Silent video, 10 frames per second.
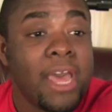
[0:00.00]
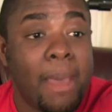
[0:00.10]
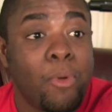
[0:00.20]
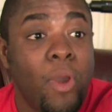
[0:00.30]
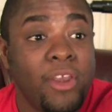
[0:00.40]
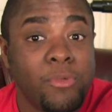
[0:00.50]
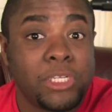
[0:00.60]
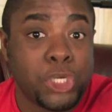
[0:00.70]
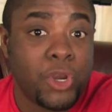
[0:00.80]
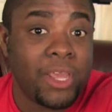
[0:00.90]
I'm going to
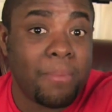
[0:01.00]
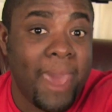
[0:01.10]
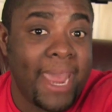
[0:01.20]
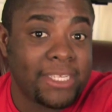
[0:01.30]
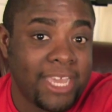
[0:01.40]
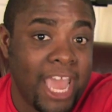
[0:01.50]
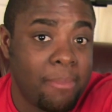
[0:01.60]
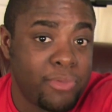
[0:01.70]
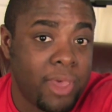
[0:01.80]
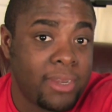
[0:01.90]
return it back to
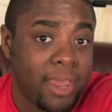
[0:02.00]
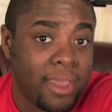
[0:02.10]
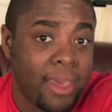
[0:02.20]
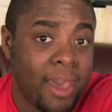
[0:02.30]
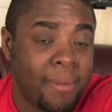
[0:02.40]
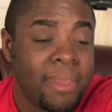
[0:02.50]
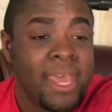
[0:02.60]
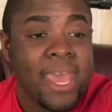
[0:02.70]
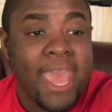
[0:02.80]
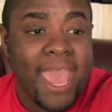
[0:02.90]
Amazon.com
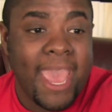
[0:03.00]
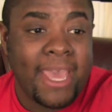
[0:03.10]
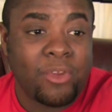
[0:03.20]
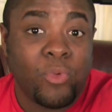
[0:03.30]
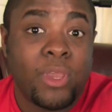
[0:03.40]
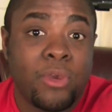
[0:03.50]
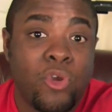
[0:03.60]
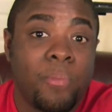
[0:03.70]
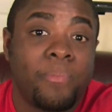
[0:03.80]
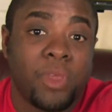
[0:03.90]
and
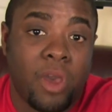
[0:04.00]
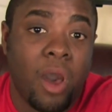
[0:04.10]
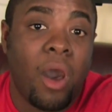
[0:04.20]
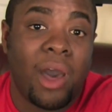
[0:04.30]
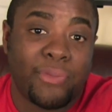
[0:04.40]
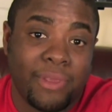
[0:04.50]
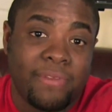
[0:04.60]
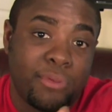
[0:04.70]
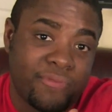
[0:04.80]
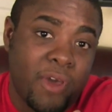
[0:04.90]
recoup the cost of
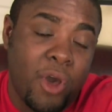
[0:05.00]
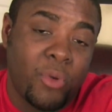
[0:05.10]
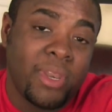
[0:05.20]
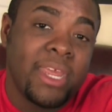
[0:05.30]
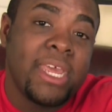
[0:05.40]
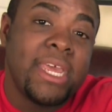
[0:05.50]
this phone